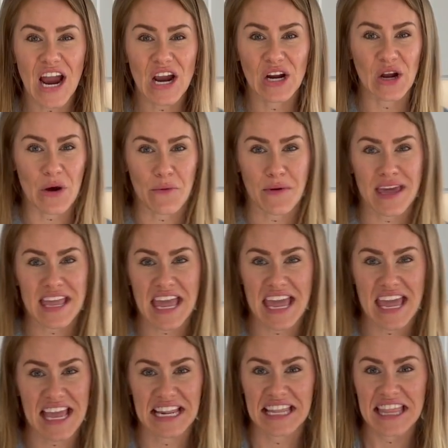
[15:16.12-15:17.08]
are going
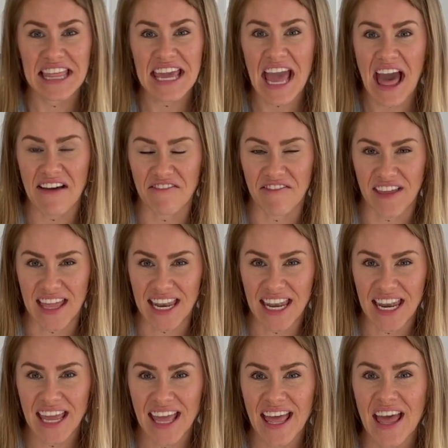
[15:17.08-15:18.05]
in the
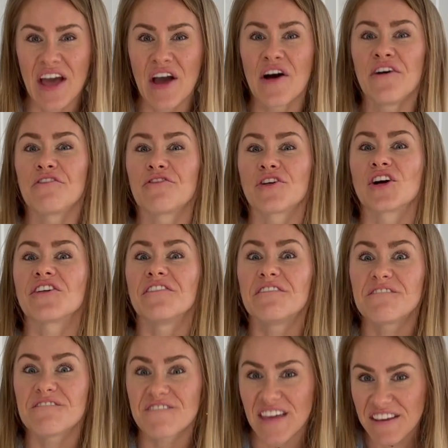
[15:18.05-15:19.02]
oven for
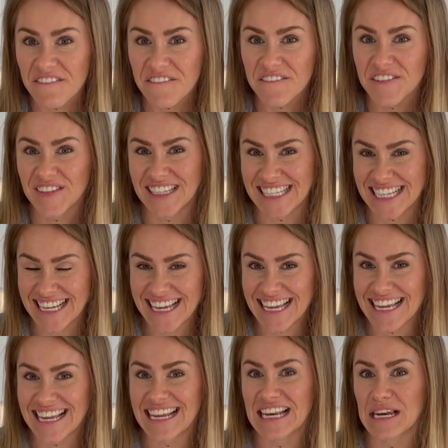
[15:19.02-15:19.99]

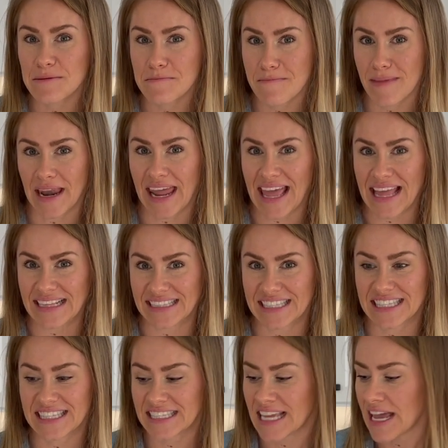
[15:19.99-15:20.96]
15
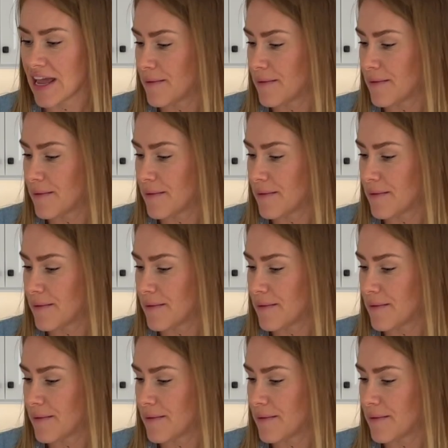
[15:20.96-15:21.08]
minutes.